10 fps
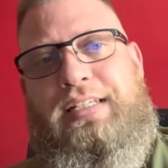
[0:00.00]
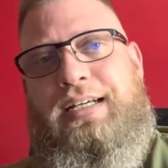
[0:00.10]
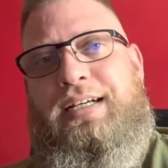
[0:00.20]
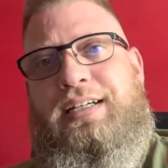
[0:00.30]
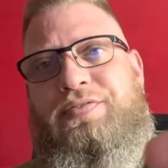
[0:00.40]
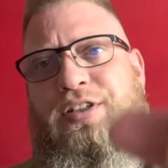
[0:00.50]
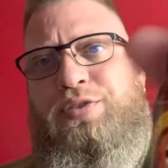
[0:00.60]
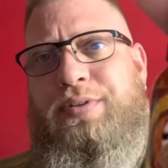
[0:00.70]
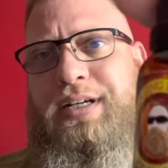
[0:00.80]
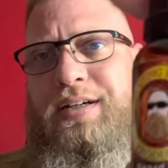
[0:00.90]
Uh, the first
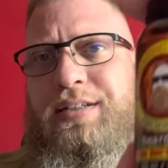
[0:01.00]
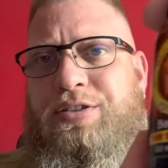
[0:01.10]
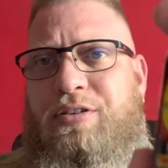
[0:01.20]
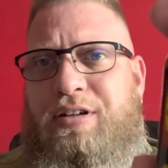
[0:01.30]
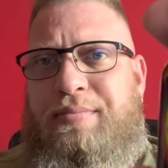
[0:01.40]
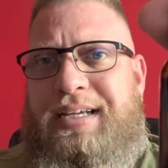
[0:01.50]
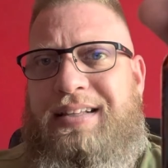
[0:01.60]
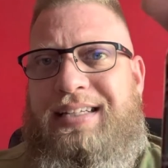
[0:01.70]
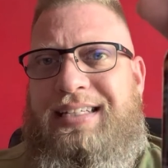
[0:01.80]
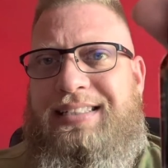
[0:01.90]
one here is going to be
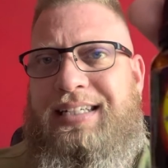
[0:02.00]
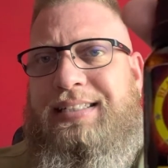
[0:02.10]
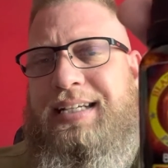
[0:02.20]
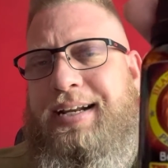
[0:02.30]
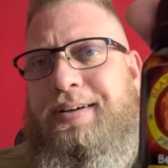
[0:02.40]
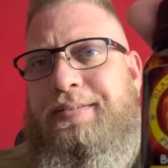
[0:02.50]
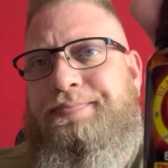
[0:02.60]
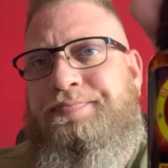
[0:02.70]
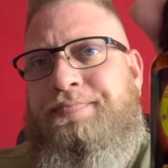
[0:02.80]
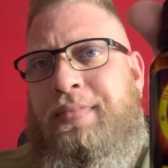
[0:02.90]
the Dictator.
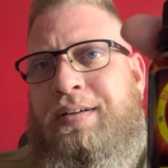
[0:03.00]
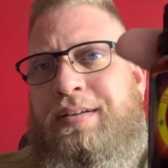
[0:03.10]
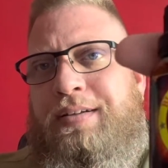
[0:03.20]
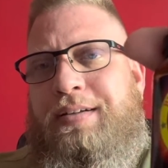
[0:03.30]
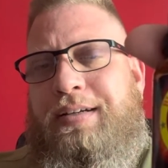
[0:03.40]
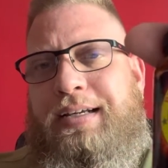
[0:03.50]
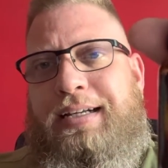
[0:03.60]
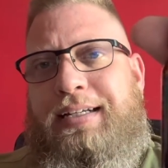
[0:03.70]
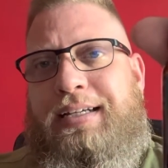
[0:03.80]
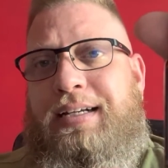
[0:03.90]

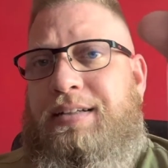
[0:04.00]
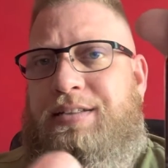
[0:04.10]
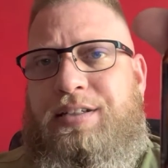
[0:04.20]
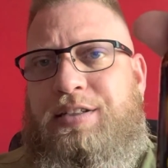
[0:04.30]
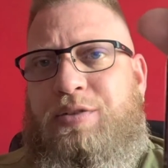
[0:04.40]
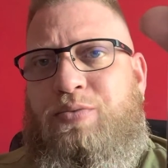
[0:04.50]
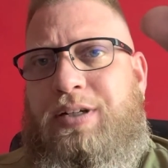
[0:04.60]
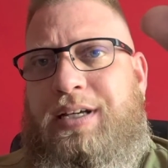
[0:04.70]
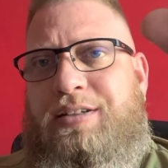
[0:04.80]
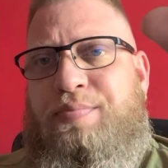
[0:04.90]
And again, this is a
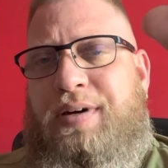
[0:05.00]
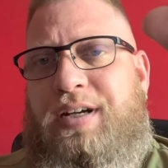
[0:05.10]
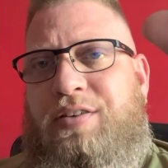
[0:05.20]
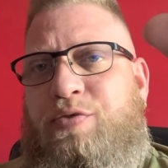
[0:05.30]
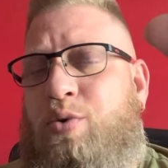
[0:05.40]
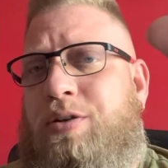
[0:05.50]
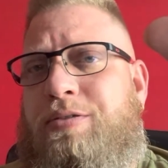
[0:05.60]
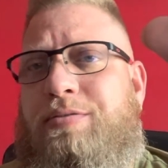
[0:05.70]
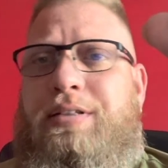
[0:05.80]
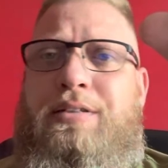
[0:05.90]
one ounce bottle of
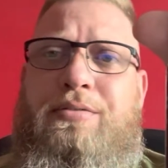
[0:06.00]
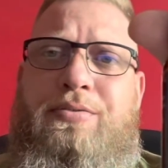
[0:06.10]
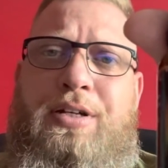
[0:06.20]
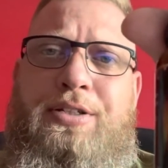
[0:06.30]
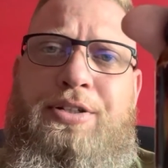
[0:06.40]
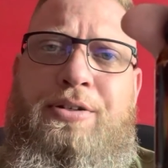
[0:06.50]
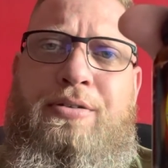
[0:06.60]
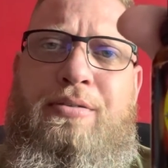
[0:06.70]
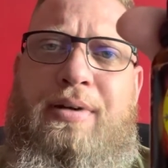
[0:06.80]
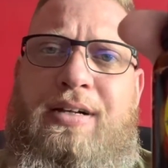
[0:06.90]
oil. They'll run
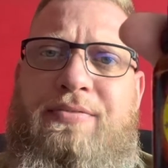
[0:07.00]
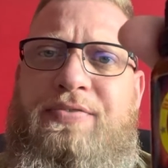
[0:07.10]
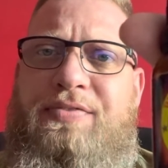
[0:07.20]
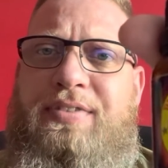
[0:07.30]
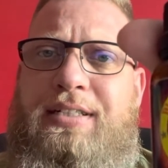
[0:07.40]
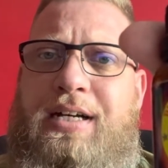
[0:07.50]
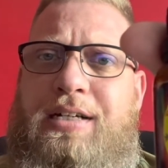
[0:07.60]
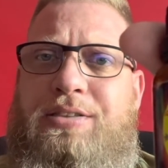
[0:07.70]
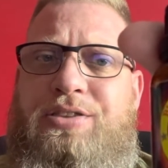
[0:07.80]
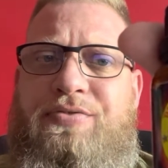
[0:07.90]
you about
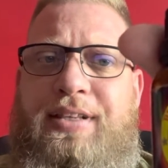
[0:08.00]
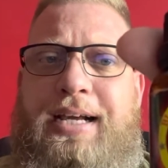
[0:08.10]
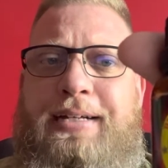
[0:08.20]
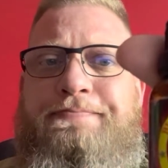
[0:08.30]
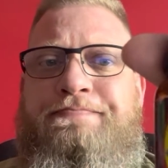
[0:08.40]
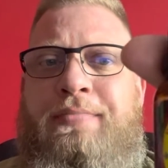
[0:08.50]
$15 for that.